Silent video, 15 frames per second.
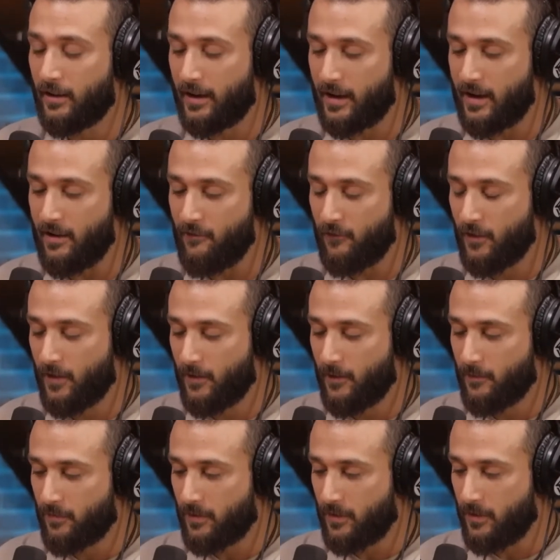Like if
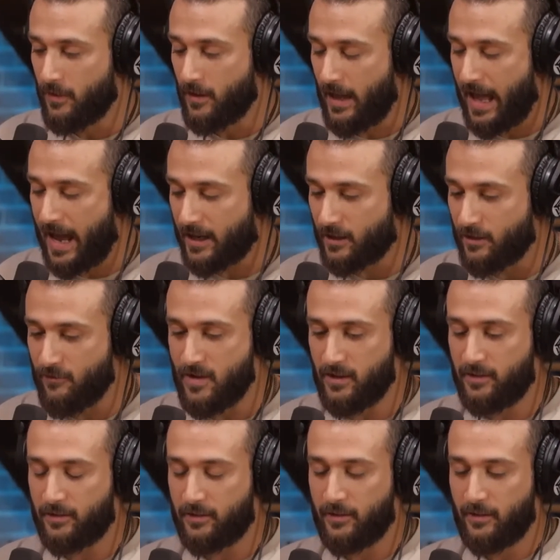the
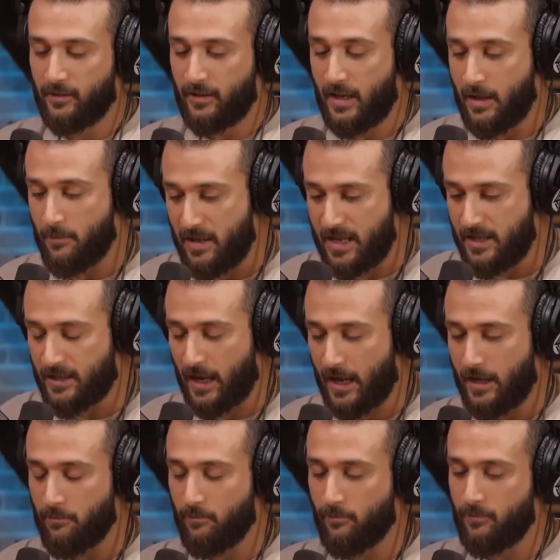activist hippie
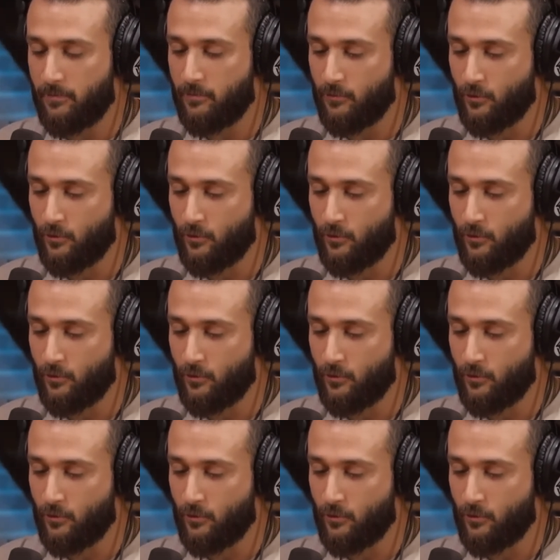type,